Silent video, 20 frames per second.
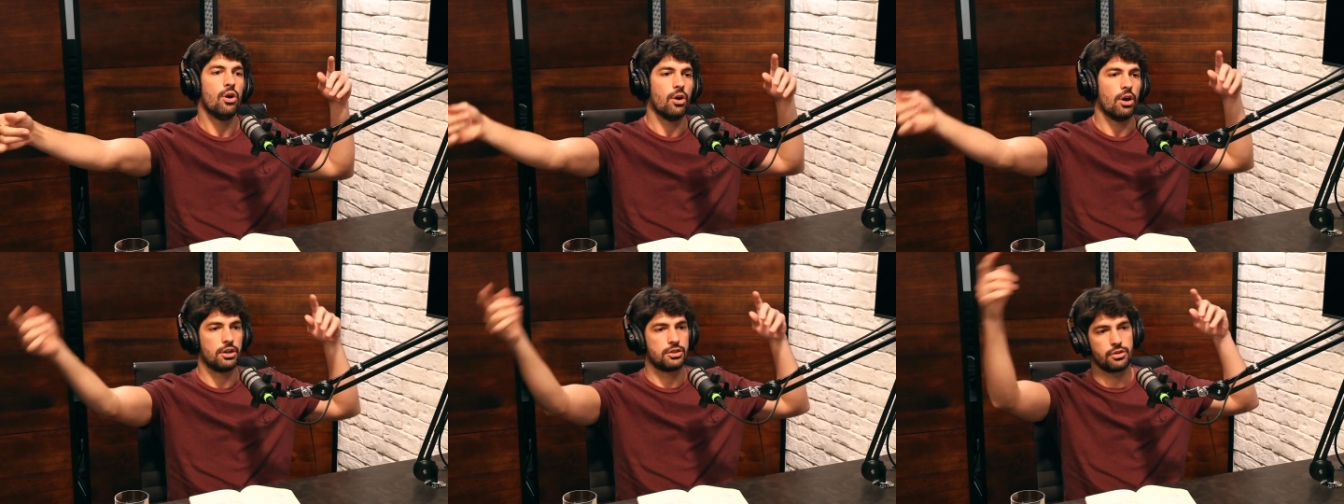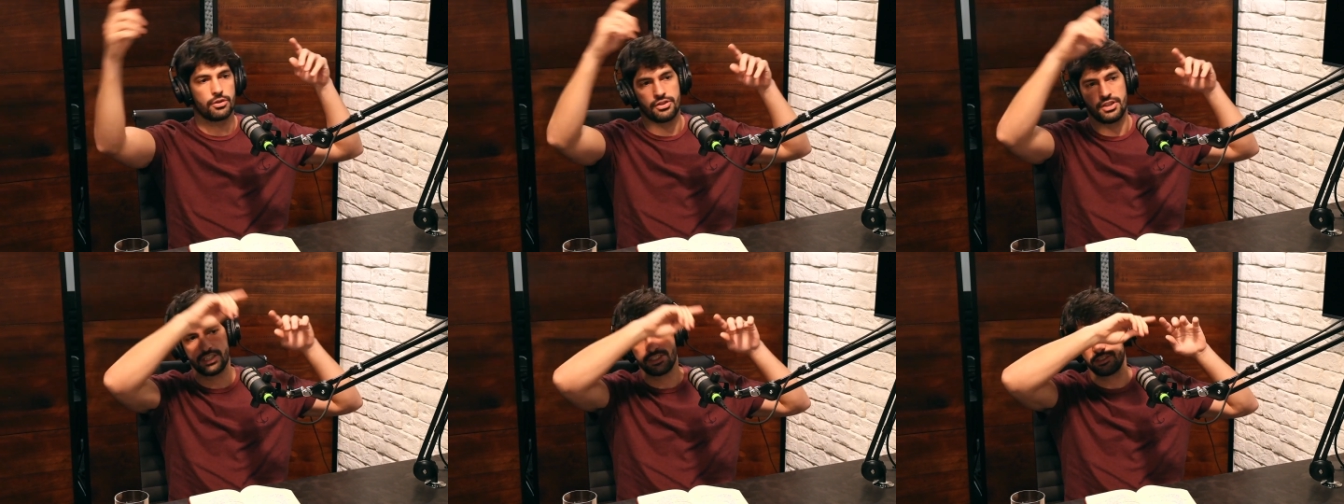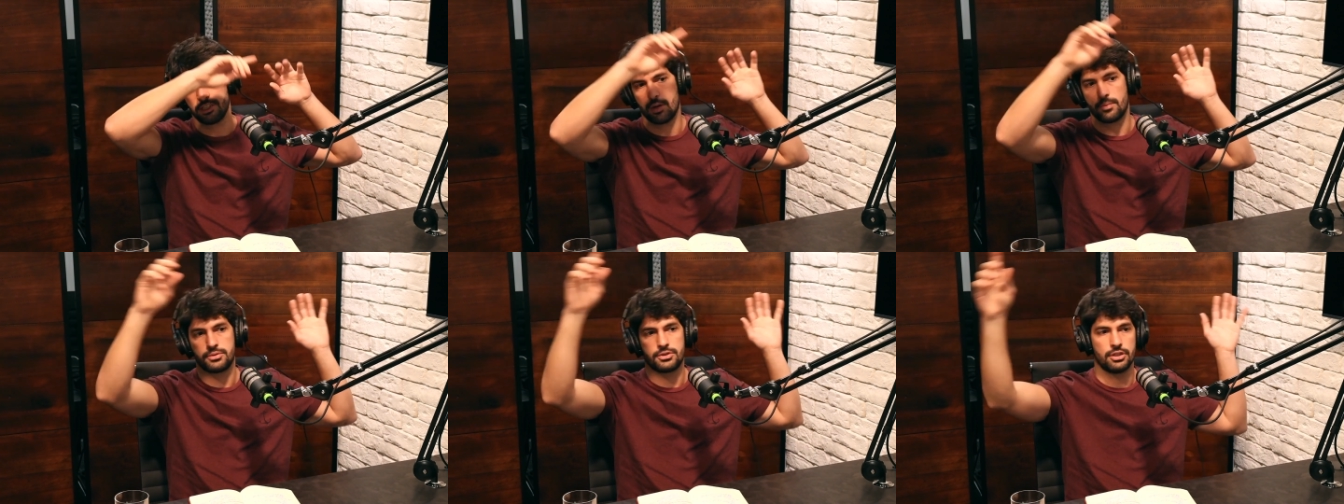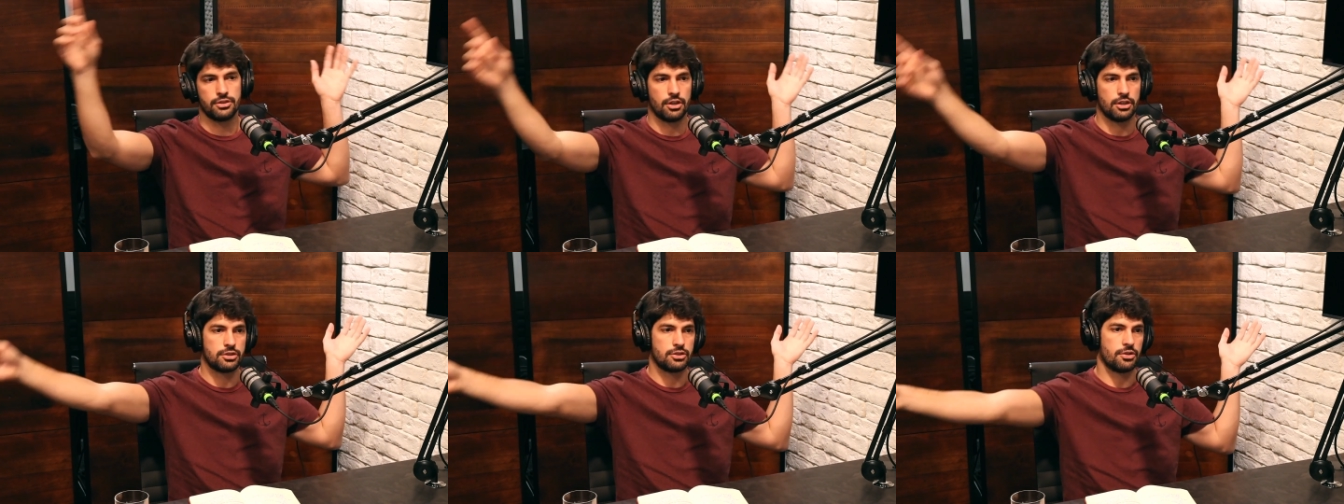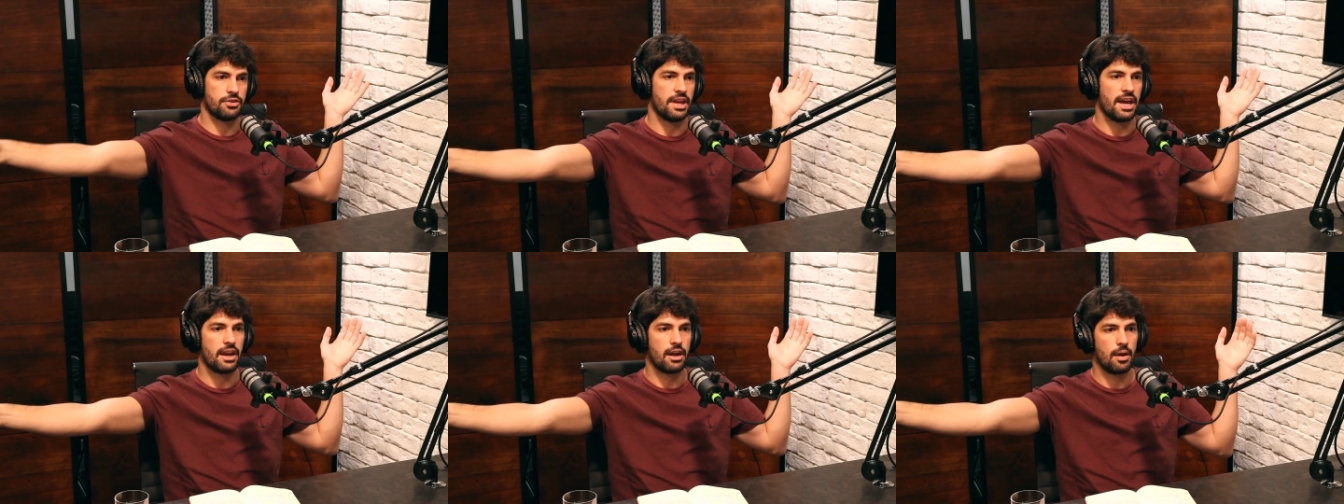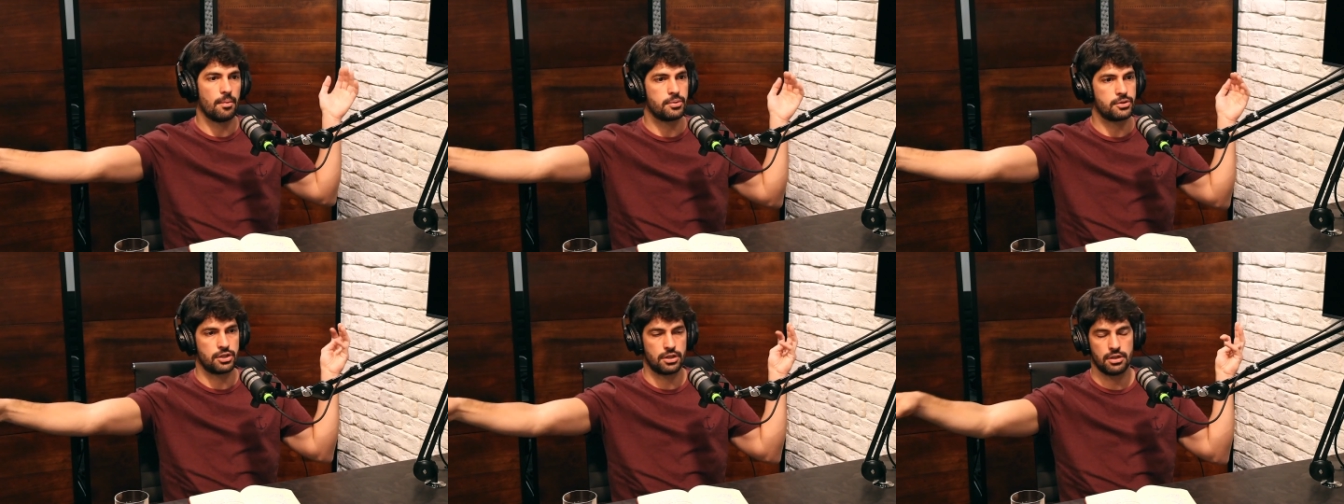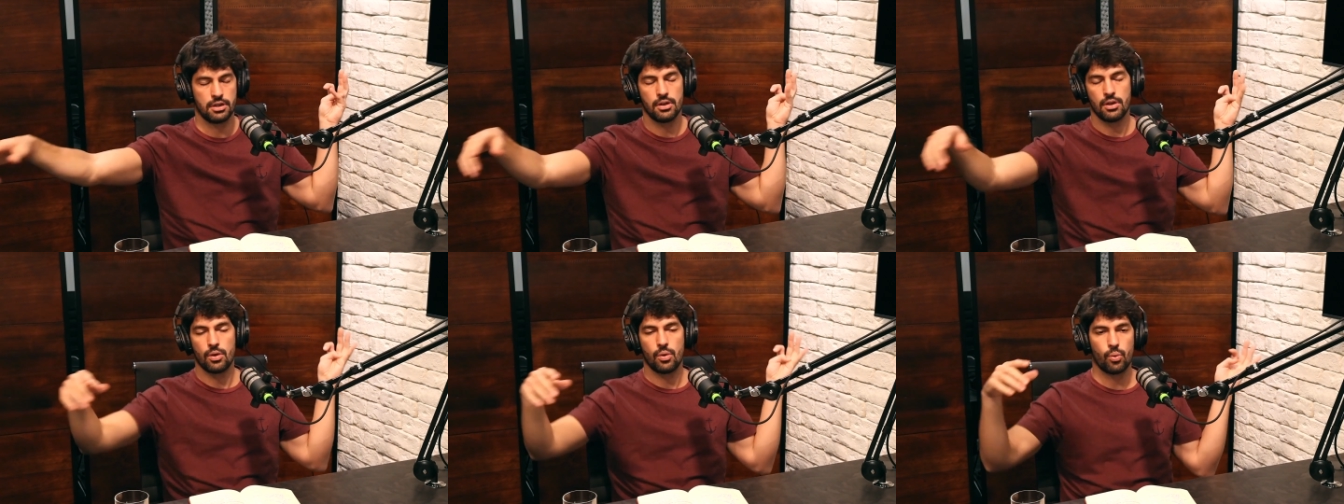or to this option or to that option?